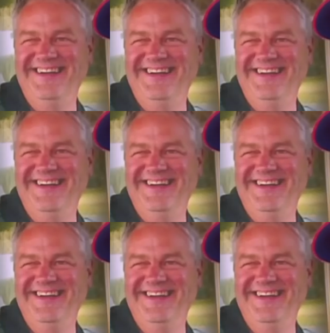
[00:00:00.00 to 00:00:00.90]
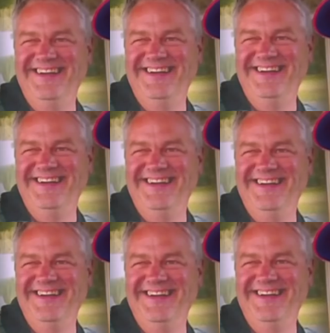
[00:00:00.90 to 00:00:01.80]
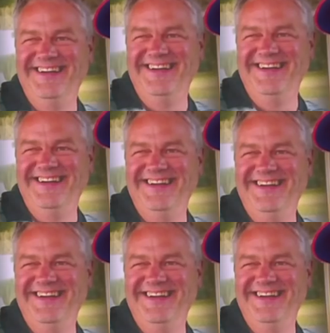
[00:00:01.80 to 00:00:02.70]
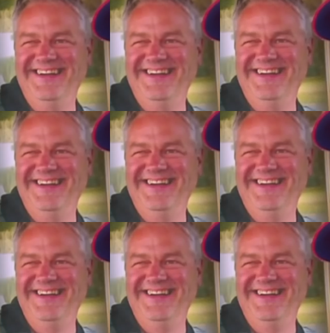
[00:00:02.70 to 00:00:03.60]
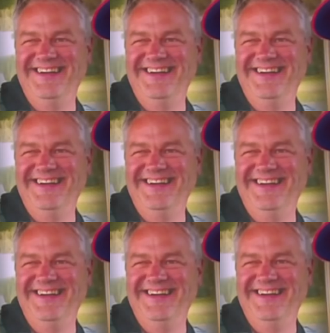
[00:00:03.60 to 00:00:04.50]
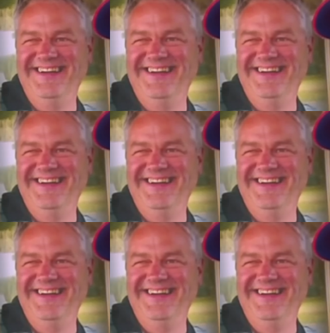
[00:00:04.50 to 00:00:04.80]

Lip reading: This person isn't speaking.